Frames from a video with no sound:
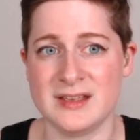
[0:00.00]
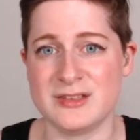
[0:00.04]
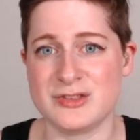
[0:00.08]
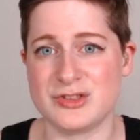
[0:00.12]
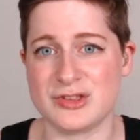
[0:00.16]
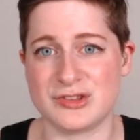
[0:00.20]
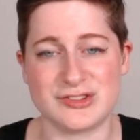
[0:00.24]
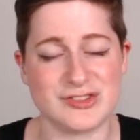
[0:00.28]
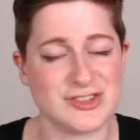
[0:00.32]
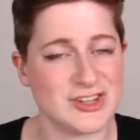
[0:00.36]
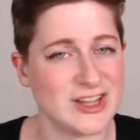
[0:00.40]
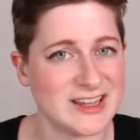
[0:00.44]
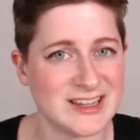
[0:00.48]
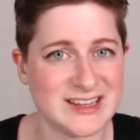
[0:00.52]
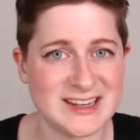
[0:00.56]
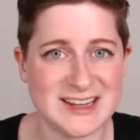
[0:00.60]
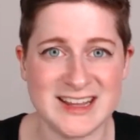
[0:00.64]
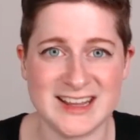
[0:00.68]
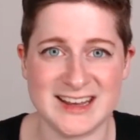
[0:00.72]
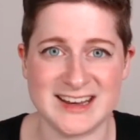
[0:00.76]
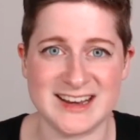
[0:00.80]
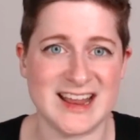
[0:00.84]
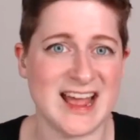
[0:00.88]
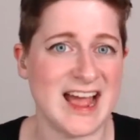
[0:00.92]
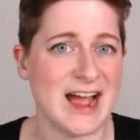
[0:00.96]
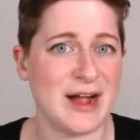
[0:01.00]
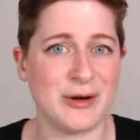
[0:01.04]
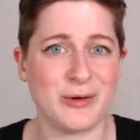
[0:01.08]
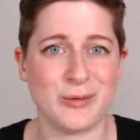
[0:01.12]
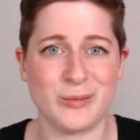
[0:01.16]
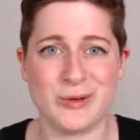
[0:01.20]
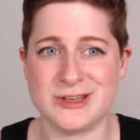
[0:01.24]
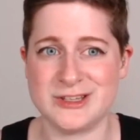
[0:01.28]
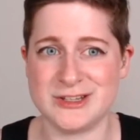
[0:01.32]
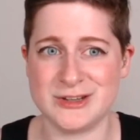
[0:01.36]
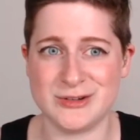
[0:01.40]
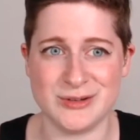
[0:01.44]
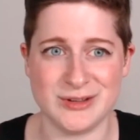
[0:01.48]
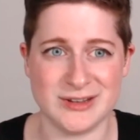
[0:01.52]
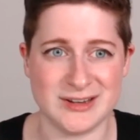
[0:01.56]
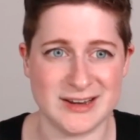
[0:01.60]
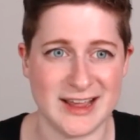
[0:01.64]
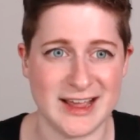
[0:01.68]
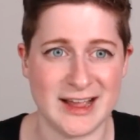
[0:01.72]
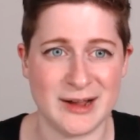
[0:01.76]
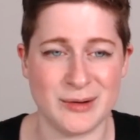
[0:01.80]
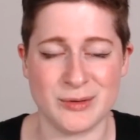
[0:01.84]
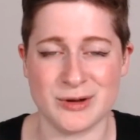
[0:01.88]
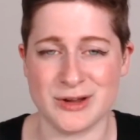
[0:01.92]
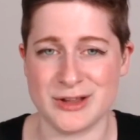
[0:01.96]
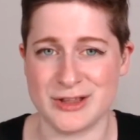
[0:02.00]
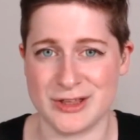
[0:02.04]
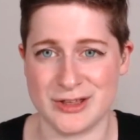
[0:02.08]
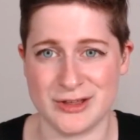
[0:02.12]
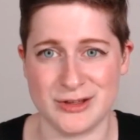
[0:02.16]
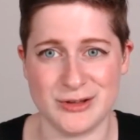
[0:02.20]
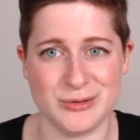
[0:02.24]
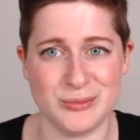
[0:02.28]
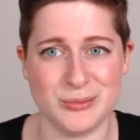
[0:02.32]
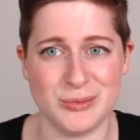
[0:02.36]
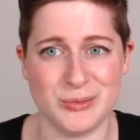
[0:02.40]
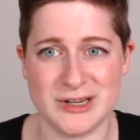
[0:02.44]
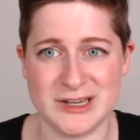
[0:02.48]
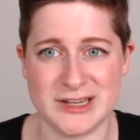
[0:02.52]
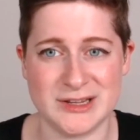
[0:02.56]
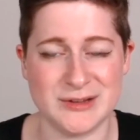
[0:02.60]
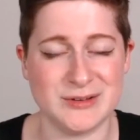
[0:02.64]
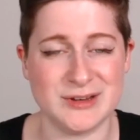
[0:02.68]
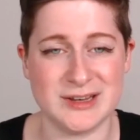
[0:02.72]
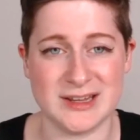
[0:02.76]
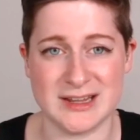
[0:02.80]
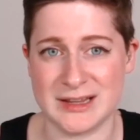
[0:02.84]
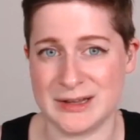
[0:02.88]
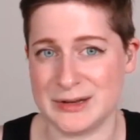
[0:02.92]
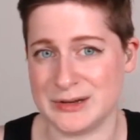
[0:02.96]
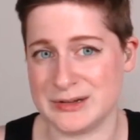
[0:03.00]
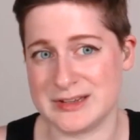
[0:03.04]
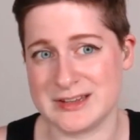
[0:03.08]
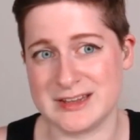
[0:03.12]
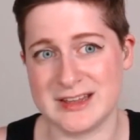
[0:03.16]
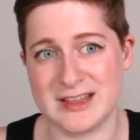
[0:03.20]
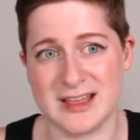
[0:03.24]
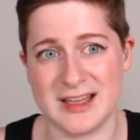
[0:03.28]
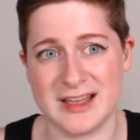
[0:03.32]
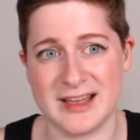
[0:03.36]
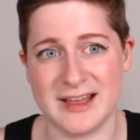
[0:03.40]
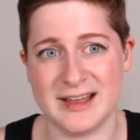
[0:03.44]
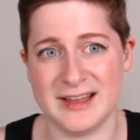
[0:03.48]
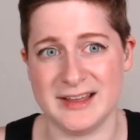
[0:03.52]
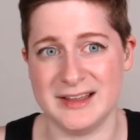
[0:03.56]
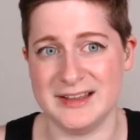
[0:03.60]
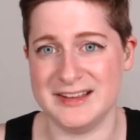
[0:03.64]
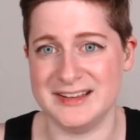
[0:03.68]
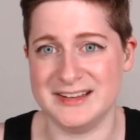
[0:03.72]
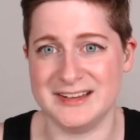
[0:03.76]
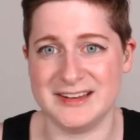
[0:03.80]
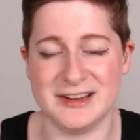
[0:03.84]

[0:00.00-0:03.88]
just checking in how are we doing how are you what do you need uh,